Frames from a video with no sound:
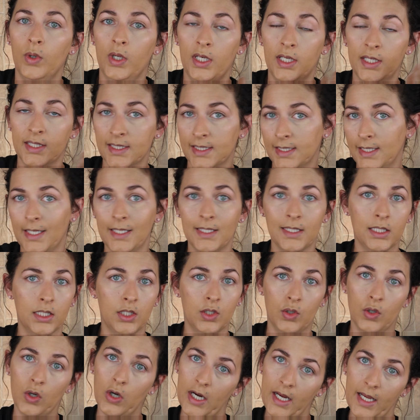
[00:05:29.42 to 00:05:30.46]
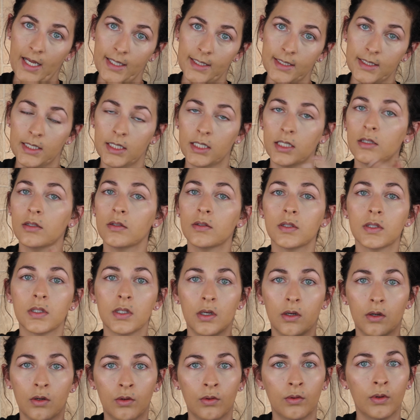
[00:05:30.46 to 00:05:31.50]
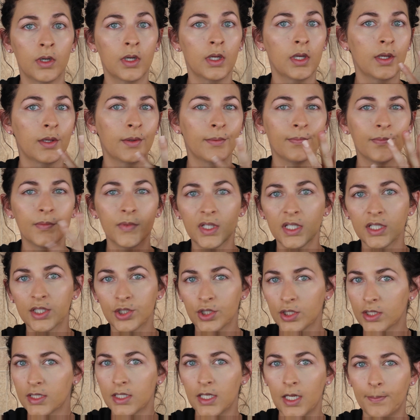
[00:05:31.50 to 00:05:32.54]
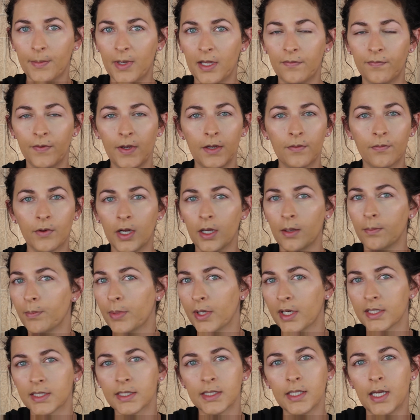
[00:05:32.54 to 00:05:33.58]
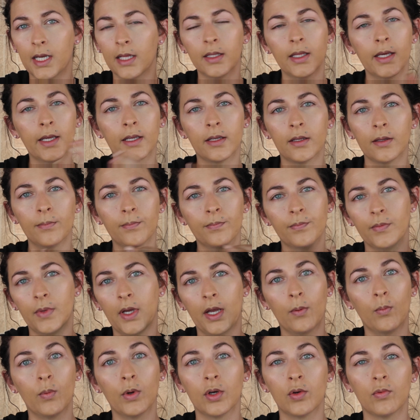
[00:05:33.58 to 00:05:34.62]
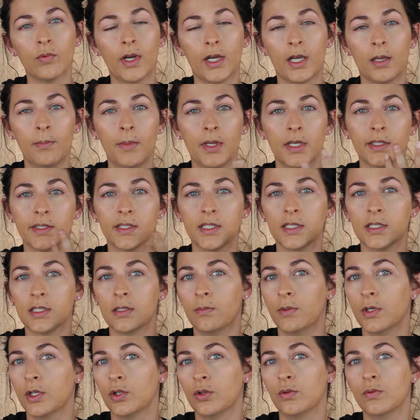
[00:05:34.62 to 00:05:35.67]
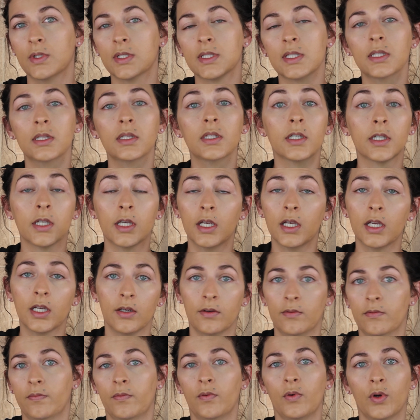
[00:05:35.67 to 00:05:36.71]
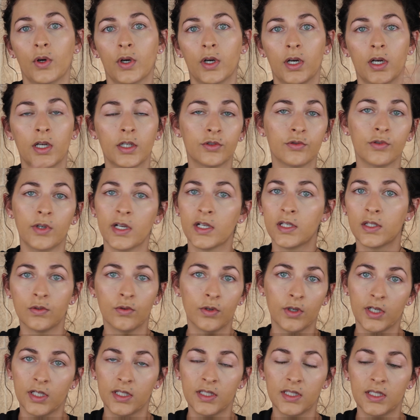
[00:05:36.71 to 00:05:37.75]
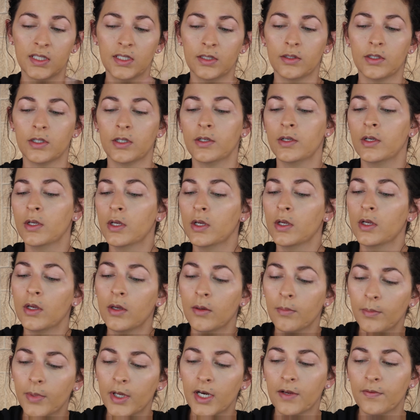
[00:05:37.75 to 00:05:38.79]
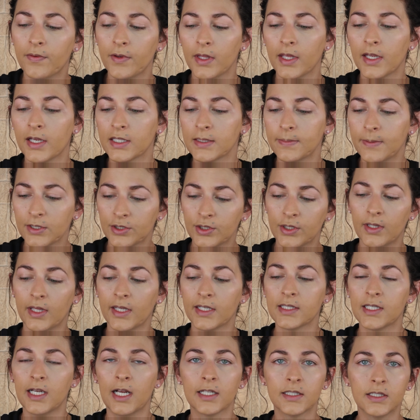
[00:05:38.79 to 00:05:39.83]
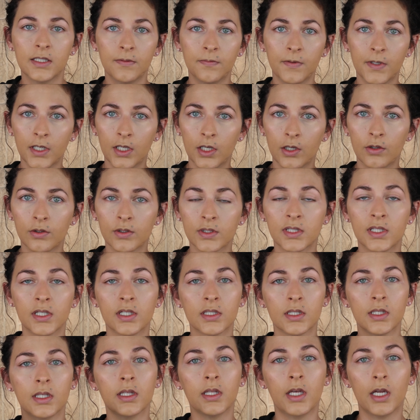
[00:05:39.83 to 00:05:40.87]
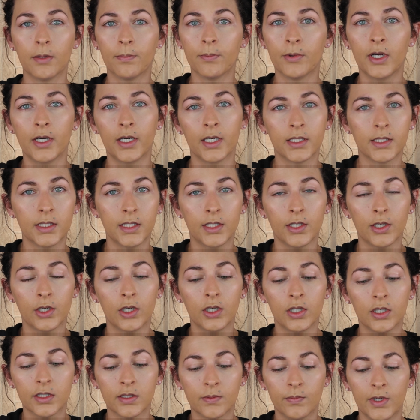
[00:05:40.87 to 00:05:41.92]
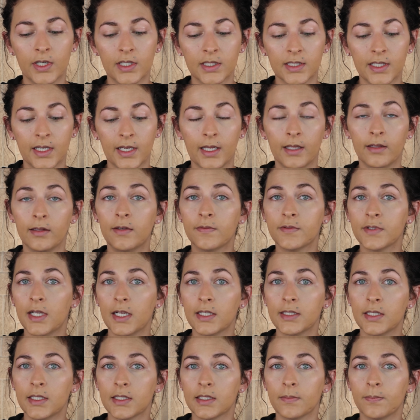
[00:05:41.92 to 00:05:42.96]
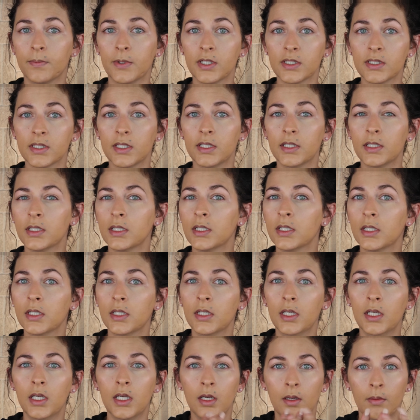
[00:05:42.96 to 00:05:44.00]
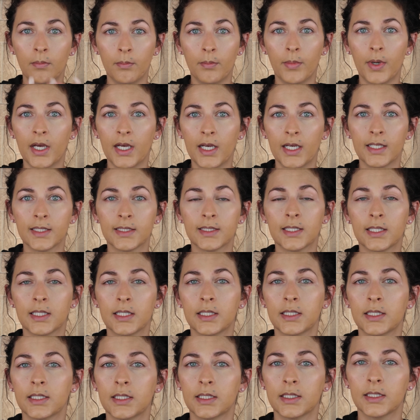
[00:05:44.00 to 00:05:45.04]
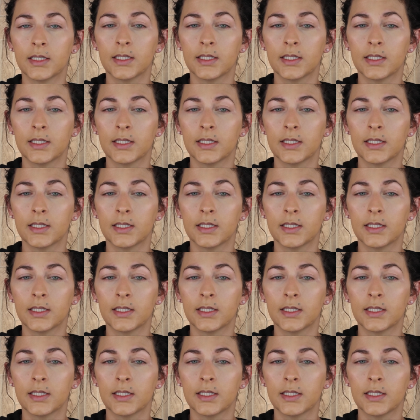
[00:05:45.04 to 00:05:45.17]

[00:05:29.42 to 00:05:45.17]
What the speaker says: when it's not so great. So it's just not my favorite, but it's not like I wouldn't recommend it to someone who is looking for a drugstore concealer. But I feel like, especially like Tati videos, there's a lot of products in hers where it's like, I love Tati as a person, but